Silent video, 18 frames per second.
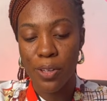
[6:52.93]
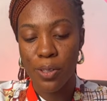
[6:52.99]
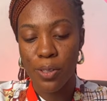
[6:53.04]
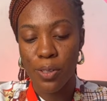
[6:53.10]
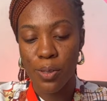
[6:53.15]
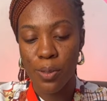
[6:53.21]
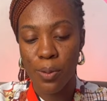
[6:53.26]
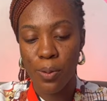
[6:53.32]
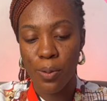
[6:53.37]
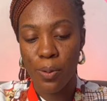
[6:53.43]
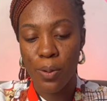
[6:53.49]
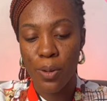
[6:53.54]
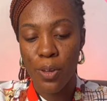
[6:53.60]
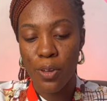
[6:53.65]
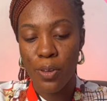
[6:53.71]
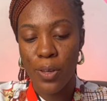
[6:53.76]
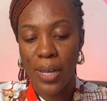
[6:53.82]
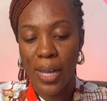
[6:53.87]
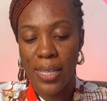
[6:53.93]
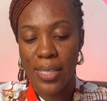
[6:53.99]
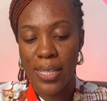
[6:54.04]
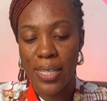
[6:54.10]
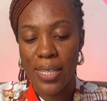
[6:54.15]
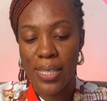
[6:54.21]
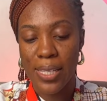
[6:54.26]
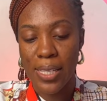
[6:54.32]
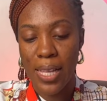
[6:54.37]
So you can
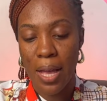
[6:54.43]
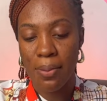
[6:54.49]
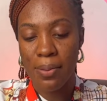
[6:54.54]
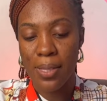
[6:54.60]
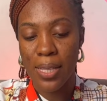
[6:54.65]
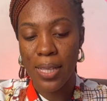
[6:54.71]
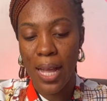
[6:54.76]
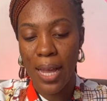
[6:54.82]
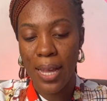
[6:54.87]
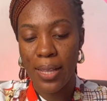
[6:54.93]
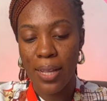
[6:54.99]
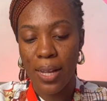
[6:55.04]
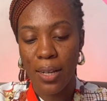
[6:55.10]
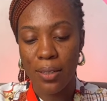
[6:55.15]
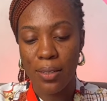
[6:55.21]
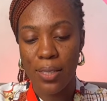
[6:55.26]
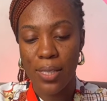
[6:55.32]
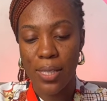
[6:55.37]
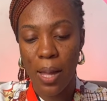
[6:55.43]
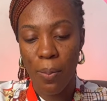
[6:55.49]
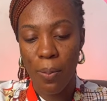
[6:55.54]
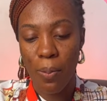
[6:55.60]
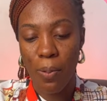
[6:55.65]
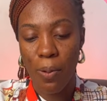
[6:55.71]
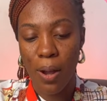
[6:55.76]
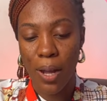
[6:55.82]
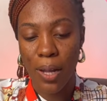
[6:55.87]
see the steps lying out.
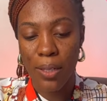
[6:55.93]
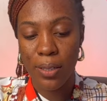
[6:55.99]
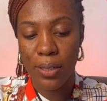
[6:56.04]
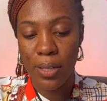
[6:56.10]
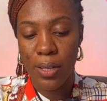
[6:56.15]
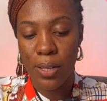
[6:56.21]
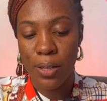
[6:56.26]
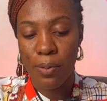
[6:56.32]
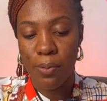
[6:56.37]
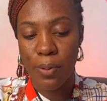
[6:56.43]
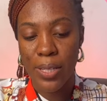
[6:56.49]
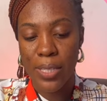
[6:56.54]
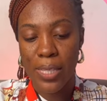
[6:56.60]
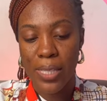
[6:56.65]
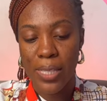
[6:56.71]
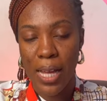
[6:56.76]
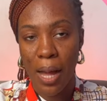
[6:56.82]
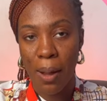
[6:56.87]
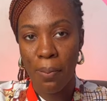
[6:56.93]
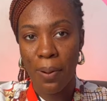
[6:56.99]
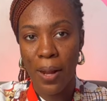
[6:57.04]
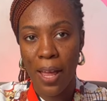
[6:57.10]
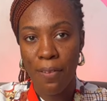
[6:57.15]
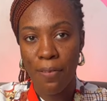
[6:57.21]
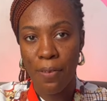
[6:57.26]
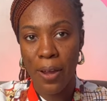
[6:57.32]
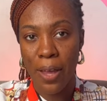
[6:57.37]
Step 1, which is
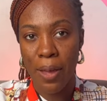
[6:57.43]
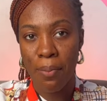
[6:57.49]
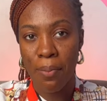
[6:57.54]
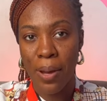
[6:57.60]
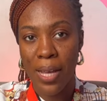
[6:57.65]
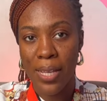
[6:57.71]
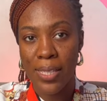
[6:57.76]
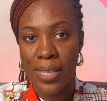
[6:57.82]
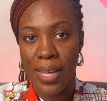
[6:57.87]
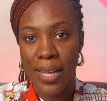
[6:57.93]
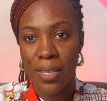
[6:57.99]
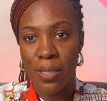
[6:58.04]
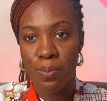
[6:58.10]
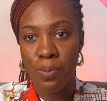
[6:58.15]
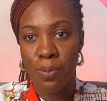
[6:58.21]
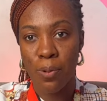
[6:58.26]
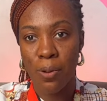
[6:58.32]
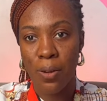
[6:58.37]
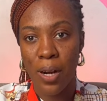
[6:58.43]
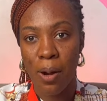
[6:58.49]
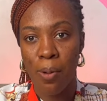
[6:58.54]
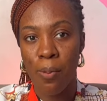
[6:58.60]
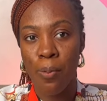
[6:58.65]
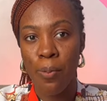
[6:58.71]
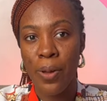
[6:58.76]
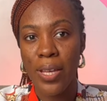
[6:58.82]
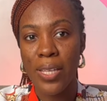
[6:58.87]
apply for a master's
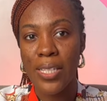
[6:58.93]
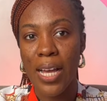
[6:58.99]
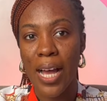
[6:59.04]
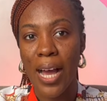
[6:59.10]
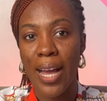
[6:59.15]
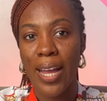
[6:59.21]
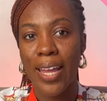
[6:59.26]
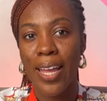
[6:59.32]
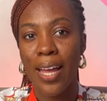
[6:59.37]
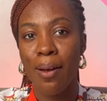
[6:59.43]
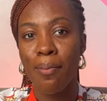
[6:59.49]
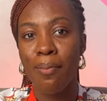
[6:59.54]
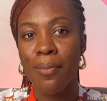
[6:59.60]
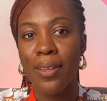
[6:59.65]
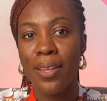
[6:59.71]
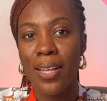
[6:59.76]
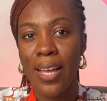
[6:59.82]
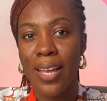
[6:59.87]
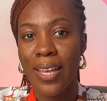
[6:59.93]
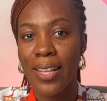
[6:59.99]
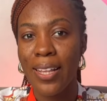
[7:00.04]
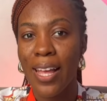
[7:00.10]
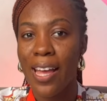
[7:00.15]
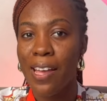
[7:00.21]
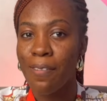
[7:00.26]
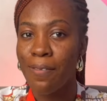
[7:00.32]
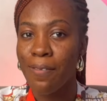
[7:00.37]
program, which I am laying
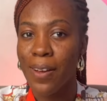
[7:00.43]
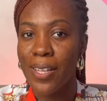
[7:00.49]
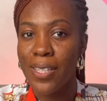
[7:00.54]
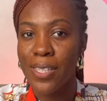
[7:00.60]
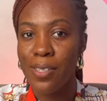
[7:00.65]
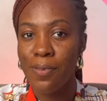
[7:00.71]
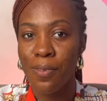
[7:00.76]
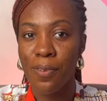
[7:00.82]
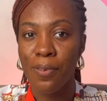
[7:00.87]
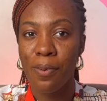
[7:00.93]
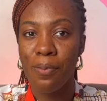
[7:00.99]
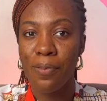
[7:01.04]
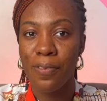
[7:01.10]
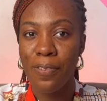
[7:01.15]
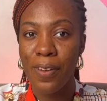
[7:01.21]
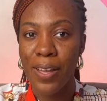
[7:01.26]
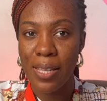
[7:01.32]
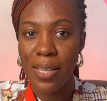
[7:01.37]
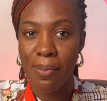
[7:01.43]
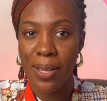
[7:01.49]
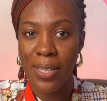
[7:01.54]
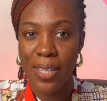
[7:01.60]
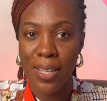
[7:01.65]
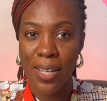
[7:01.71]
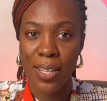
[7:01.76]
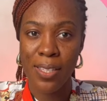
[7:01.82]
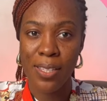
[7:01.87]
emphasis on. From the time I
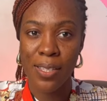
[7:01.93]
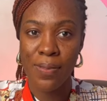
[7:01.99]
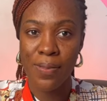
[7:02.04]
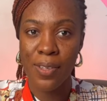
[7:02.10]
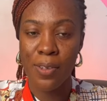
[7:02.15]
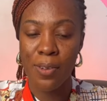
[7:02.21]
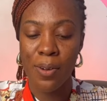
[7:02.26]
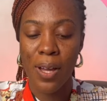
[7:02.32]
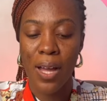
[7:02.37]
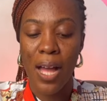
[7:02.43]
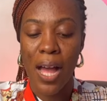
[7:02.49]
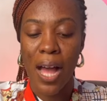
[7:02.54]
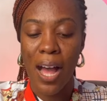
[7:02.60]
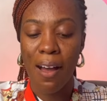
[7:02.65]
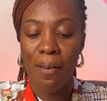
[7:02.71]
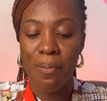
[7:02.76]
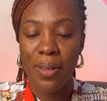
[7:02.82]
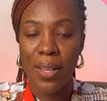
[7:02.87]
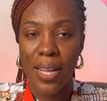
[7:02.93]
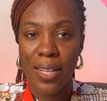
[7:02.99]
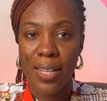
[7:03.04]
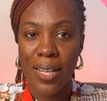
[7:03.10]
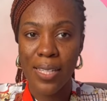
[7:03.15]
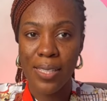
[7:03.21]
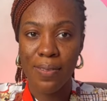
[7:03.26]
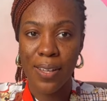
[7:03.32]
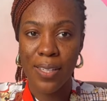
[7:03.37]
started this video, I've been
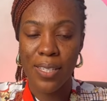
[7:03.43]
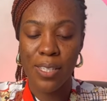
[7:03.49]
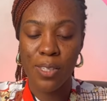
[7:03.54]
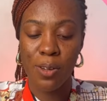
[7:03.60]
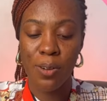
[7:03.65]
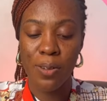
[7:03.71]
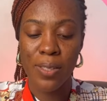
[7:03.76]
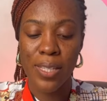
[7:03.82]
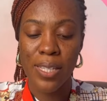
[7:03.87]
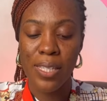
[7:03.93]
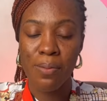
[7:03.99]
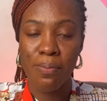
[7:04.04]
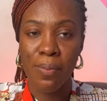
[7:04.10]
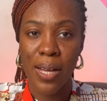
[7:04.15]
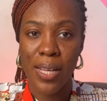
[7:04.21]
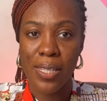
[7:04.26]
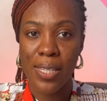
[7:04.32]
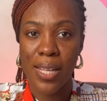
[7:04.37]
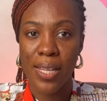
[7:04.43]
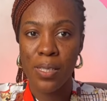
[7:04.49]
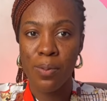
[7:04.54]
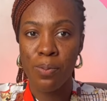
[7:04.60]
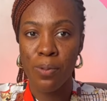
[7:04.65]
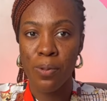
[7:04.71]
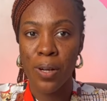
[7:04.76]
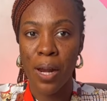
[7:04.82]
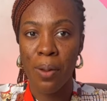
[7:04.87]
laying emphasis on this master's
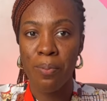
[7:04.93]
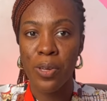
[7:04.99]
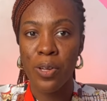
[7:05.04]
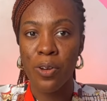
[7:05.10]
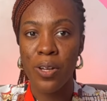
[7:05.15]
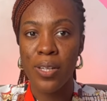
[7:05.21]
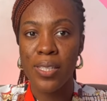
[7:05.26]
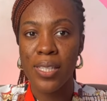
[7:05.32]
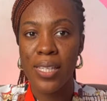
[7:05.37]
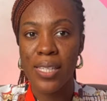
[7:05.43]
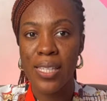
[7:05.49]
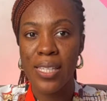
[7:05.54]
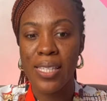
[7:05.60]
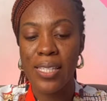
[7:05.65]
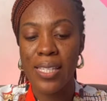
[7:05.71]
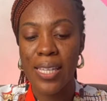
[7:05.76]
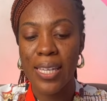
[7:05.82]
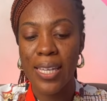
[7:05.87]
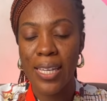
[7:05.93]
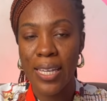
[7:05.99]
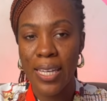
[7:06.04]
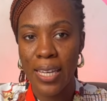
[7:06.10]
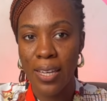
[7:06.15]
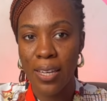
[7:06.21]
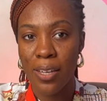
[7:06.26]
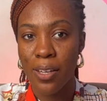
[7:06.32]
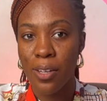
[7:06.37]
program because this is the
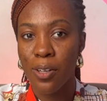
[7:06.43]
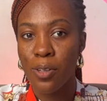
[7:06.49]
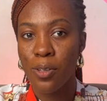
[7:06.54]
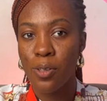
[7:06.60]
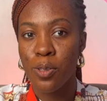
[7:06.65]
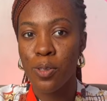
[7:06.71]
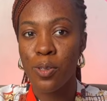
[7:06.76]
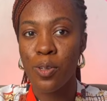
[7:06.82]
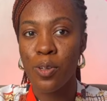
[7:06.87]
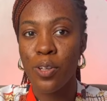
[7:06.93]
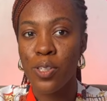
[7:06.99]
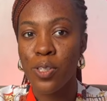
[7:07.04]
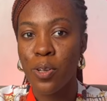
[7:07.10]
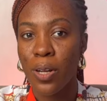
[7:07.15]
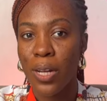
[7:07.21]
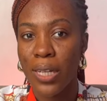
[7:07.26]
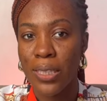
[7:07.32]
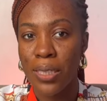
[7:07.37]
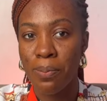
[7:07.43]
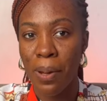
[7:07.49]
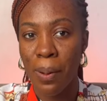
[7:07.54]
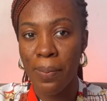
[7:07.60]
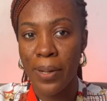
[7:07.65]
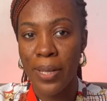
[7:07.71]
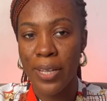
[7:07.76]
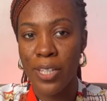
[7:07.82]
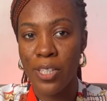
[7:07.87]
key to your scholarship
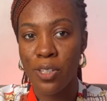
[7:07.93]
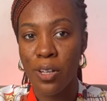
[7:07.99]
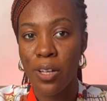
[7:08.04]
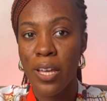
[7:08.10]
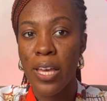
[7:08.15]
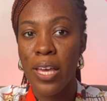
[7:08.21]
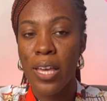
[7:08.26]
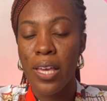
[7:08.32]
application.